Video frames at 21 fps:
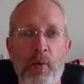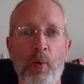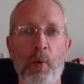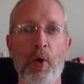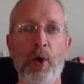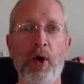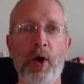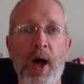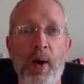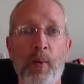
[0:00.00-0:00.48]

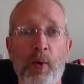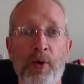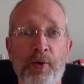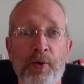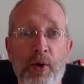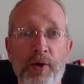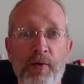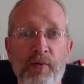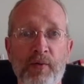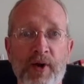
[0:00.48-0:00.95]
Well, I wonder
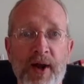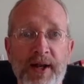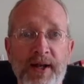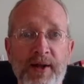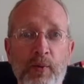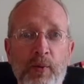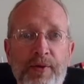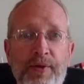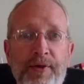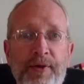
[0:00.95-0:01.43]
what
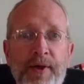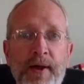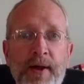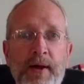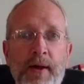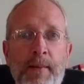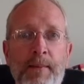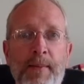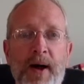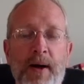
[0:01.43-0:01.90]
Randi would
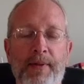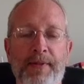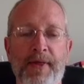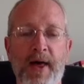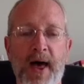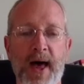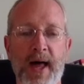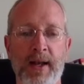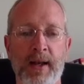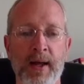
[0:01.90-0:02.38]
think about
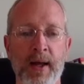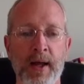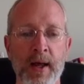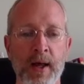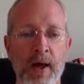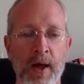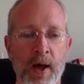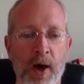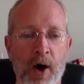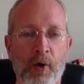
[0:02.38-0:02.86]
that.
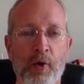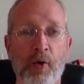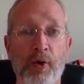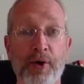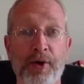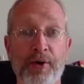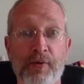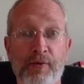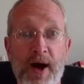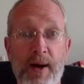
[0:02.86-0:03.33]

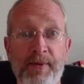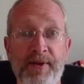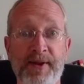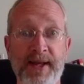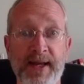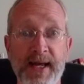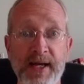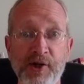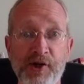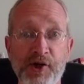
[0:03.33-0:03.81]
According to Robin
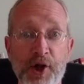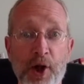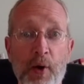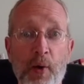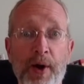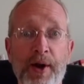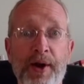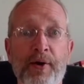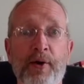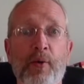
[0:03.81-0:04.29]

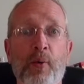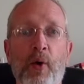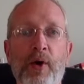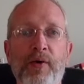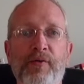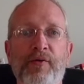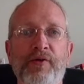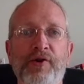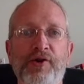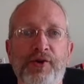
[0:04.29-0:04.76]
DiAngelo and her
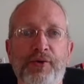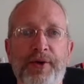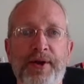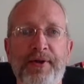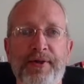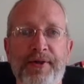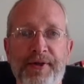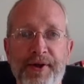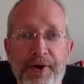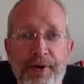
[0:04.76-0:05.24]
white
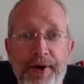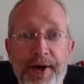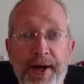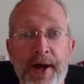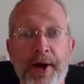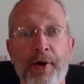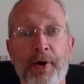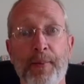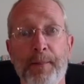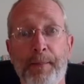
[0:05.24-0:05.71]
fragility theory
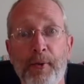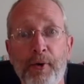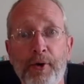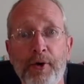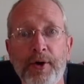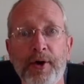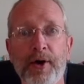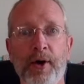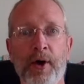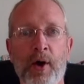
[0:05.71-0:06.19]
and her
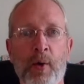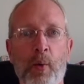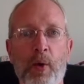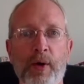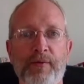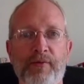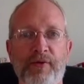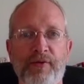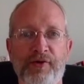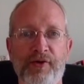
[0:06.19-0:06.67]
book,
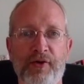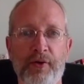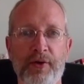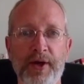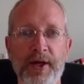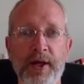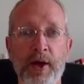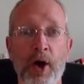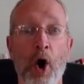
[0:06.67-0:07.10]
White Fragility,